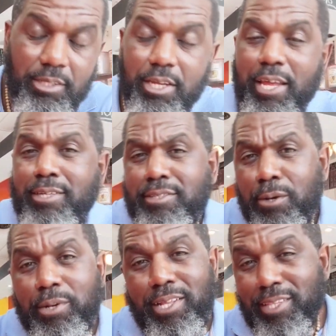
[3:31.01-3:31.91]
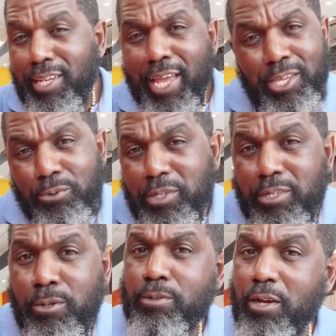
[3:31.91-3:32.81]
And I'll say, without the light, you
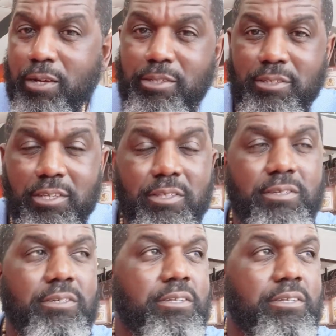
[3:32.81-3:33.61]
wouldn't know darkness either.